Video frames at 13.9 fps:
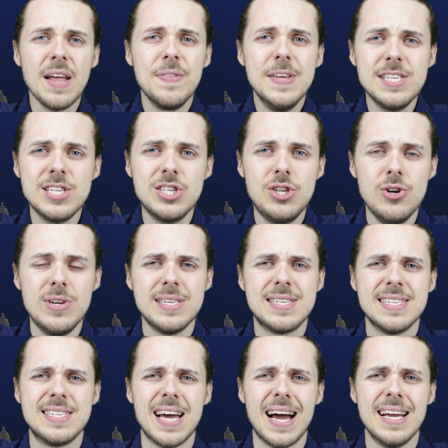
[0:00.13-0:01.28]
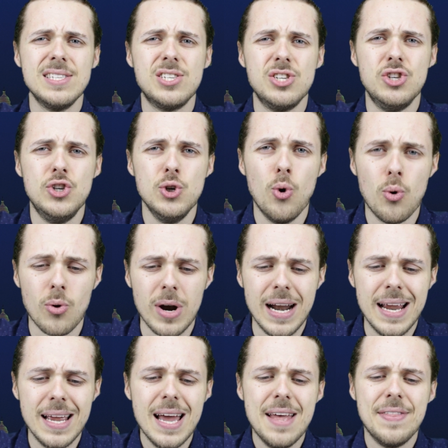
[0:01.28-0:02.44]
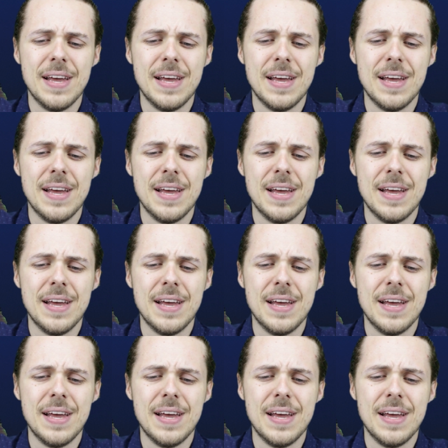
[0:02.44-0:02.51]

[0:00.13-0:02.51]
This student designs jewelry